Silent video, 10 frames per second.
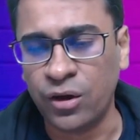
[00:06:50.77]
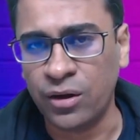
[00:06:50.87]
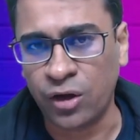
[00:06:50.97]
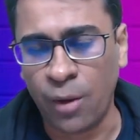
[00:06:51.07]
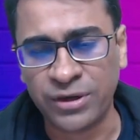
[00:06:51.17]

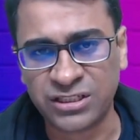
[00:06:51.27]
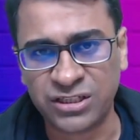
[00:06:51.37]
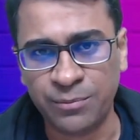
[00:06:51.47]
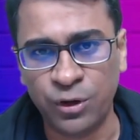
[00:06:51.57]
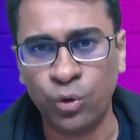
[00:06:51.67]
comment section
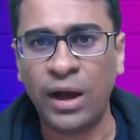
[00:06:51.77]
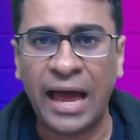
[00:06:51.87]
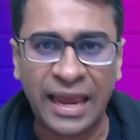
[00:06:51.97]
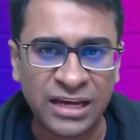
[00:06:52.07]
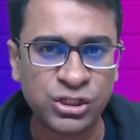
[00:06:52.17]
below. I'll
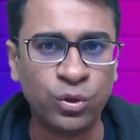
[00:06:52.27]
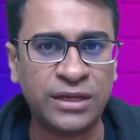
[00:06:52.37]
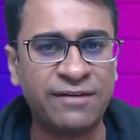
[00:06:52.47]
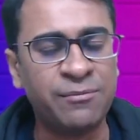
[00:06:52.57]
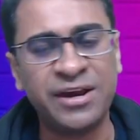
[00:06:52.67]
ensure that
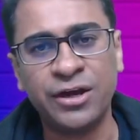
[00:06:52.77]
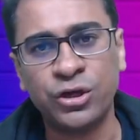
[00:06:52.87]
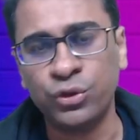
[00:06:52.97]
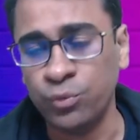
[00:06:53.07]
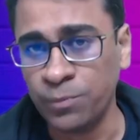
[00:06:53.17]
I'll bring it to
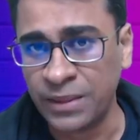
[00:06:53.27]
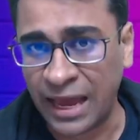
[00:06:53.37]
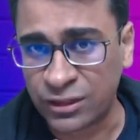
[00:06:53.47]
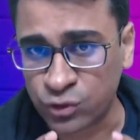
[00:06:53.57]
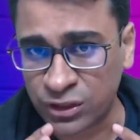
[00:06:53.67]
you
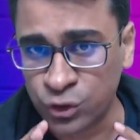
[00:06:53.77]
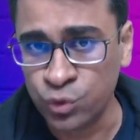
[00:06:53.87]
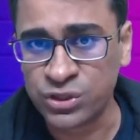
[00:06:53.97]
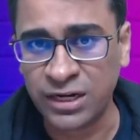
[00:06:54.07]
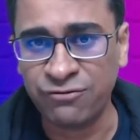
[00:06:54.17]
and so that you
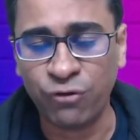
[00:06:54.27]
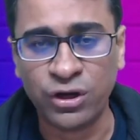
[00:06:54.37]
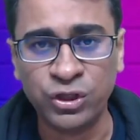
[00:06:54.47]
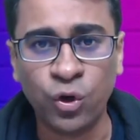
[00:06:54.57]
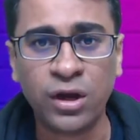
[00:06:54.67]
study for
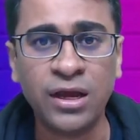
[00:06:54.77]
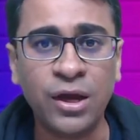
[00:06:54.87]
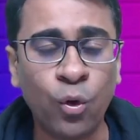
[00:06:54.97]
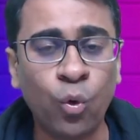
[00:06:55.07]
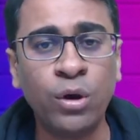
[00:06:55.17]
your
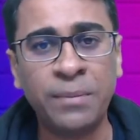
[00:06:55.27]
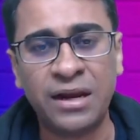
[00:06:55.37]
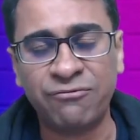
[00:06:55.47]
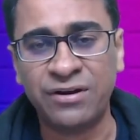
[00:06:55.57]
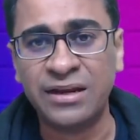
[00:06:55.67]
own
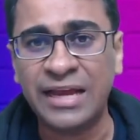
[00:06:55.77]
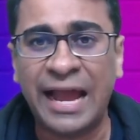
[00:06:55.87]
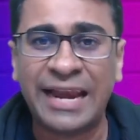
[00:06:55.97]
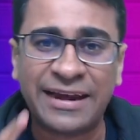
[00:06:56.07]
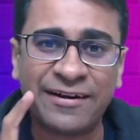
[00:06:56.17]
benefit
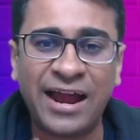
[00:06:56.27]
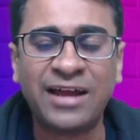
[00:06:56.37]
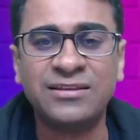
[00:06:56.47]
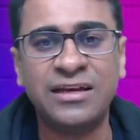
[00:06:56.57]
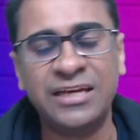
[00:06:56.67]
and crack
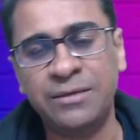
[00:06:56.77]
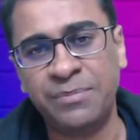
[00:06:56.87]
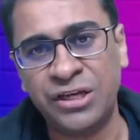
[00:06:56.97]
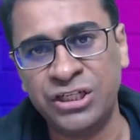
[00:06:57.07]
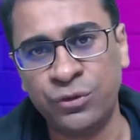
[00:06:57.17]
the NEET
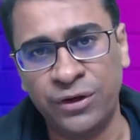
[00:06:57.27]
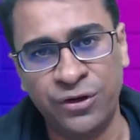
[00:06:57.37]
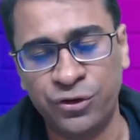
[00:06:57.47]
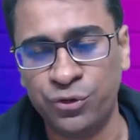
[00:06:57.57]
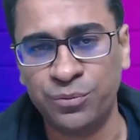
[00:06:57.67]
PG
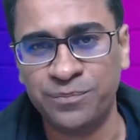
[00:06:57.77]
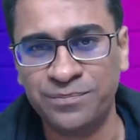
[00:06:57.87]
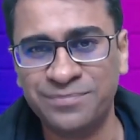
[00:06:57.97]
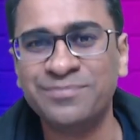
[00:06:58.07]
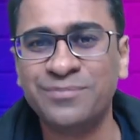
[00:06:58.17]
2022.
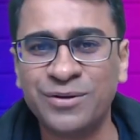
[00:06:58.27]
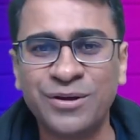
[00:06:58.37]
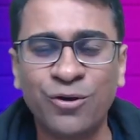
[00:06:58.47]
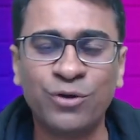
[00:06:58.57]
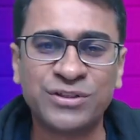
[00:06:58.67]

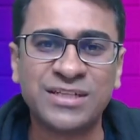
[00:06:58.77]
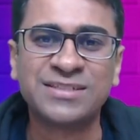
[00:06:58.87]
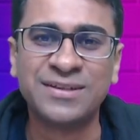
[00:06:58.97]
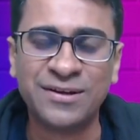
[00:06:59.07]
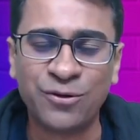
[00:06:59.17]
Good wishes.
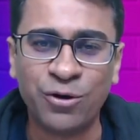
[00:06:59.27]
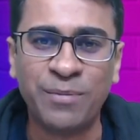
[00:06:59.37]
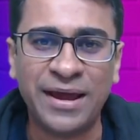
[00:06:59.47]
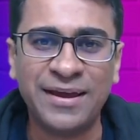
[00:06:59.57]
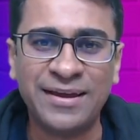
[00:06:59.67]

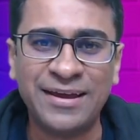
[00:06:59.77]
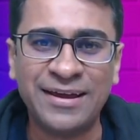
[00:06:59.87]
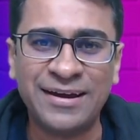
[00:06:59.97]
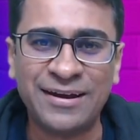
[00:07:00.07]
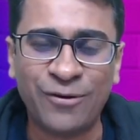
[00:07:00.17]
Goodbye.
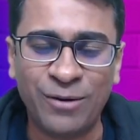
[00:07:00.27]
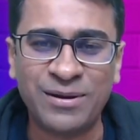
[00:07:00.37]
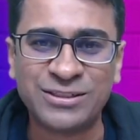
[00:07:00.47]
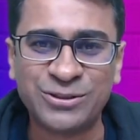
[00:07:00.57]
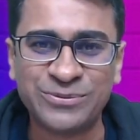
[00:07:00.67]
God
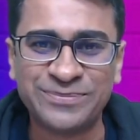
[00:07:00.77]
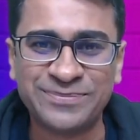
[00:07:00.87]
bless you.